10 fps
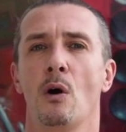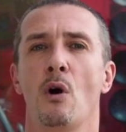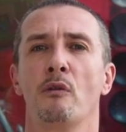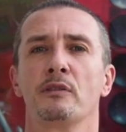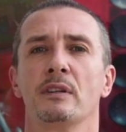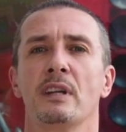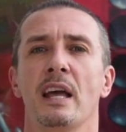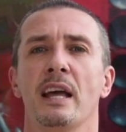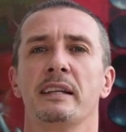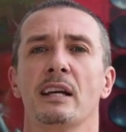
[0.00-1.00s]
How
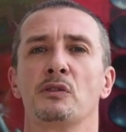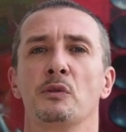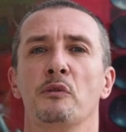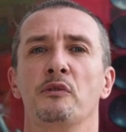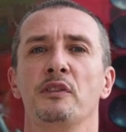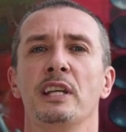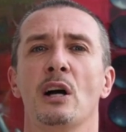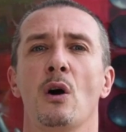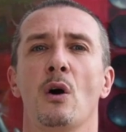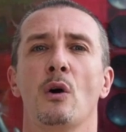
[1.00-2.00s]
often does your
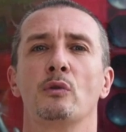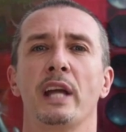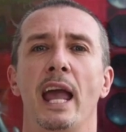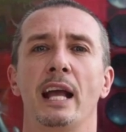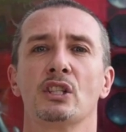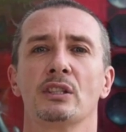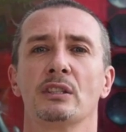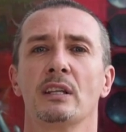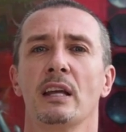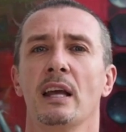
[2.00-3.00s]
fear or
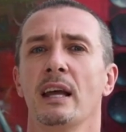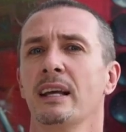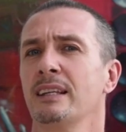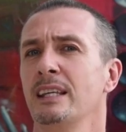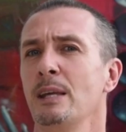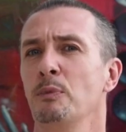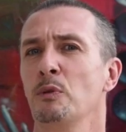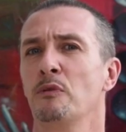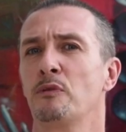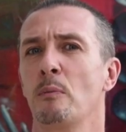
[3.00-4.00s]
reaction
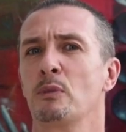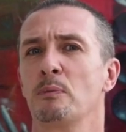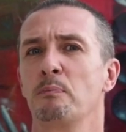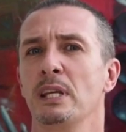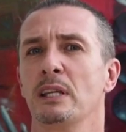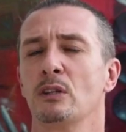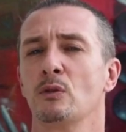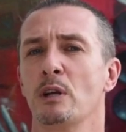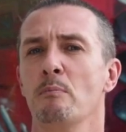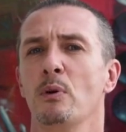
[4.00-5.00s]
keep you from
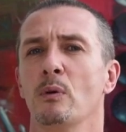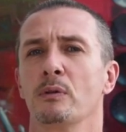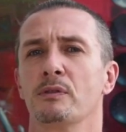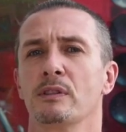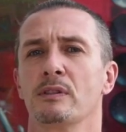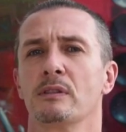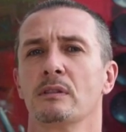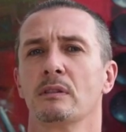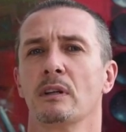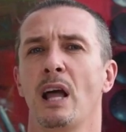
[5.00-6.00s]
speaking your
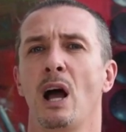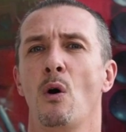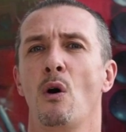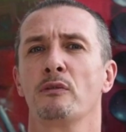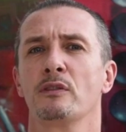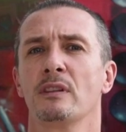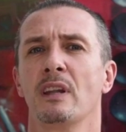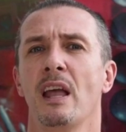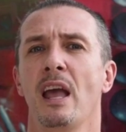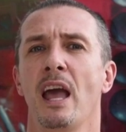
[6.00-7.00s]
impulses? And how
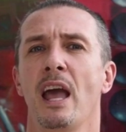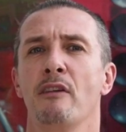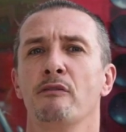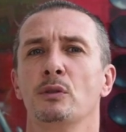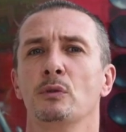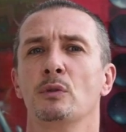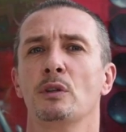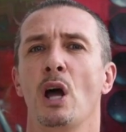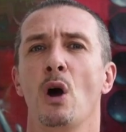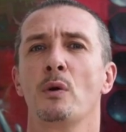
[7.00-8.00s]
often have
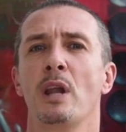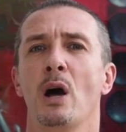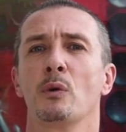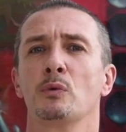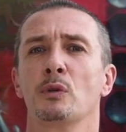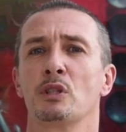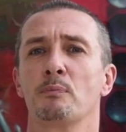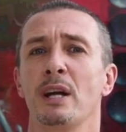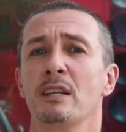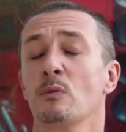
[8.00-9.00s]
you known how to
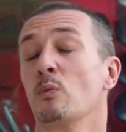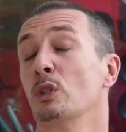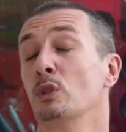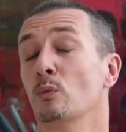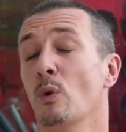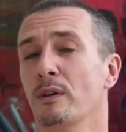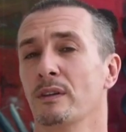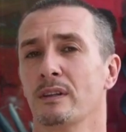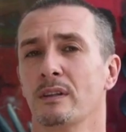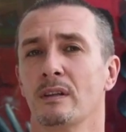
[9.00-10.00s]
express what you
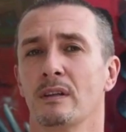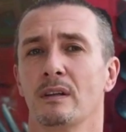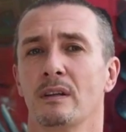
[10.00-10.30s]
want?